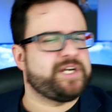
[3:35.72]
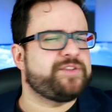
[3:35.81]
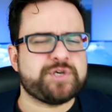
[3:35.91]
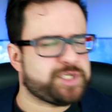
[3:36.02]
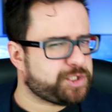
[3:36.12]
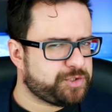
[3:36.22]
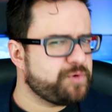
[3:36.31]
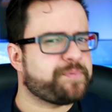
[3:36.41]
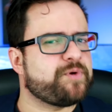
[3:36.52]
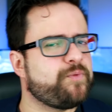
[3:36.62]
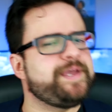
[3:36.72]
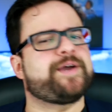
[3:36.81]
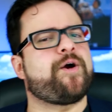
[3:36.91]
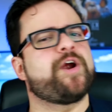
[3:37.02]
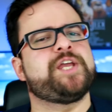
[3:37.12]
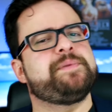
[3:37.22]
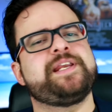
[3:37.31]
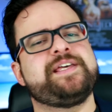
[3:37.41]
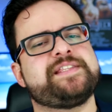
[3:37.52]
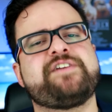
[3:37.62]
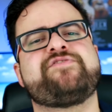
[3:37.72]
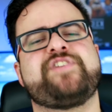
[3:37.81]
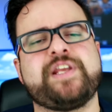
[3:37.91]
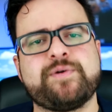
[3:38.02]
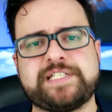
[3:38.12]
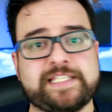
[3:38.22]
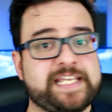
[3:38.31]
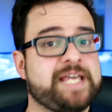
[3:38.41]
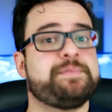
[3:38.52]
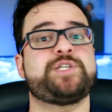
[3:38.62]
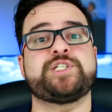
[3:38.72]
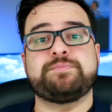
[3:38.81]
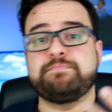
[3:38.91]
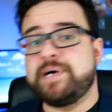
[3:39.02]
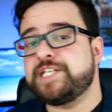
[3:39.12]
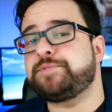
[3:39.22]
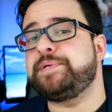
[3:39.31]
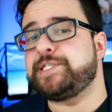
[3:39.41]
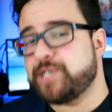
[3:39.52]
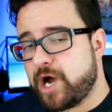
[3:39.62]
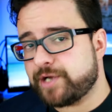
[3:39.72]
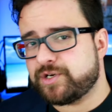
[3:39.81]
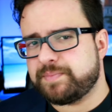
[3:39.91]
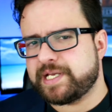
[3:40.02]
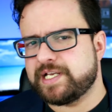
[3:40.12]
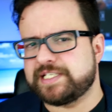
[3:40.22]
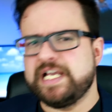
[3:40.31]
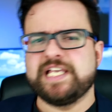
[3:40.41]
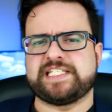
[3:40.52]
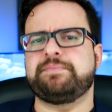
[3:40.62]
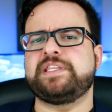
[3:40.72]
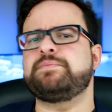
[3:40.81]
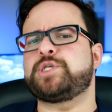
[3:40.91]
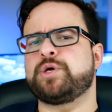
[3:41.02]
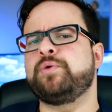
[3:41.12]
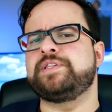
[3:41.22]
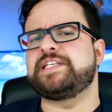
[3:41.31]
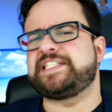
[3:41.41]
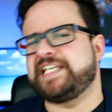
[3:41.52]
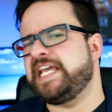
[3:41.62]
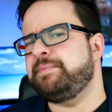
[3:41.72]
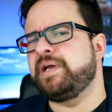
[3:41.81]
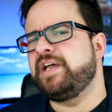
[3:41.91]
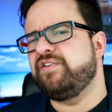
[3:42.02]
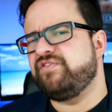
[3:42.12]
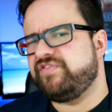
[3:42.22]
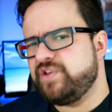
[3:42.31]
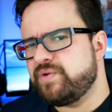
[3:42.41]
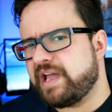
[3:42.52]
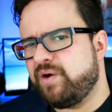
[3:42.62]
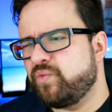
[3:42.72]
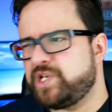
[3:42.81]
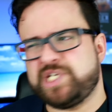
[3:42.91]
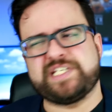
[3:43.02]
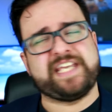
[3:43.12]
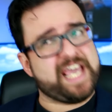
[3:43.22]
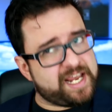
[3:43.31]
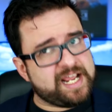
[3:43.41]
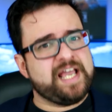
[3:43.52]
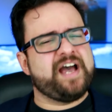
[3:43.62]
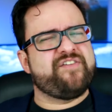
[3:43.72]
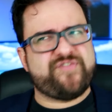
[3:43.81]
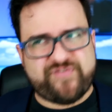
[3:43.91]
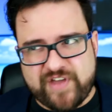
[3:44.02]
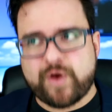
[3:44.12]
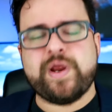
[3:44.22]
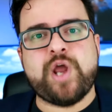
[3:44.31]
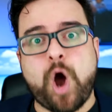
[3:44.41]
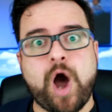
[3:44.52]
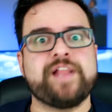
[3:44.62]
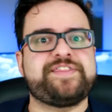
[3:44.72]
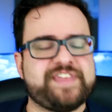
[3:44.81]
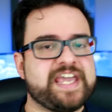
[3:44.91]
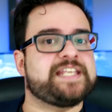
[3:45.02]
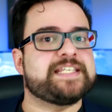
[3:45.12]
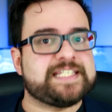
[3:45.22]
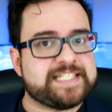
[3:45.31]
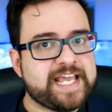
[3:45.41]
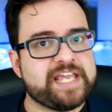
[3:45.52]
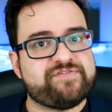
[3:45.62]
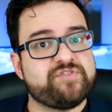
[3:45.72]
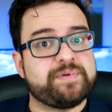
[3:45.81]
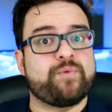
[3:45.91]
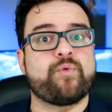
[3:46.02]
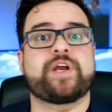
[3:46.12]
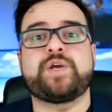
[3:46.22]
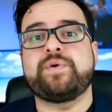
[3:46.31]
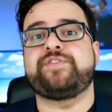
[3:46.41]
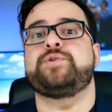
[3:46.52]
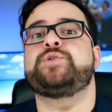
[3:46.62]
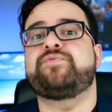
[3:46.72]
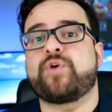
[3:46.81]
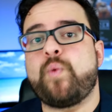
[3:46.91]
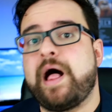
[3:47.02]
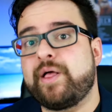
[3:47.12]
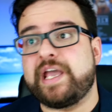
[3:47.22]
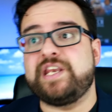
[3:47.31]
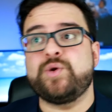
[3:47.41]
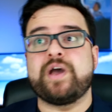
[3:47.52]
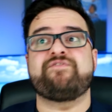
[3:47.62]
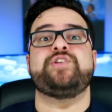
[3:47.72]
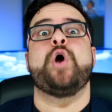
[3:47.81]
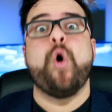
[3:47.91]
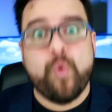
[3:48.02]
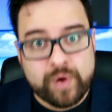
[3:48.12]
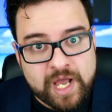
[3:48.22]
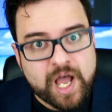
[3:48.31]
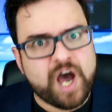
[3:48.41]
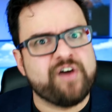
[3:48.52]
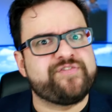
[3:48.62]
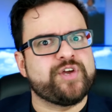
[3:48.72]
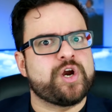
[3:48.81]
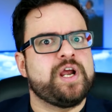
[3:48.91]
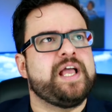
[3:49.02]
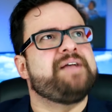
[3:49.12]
the other super weak argument in that video is that the images must be doctored because some of them showed the same view count which is again a very odd thing to say if you've been working with YouTube for a while and you have known of their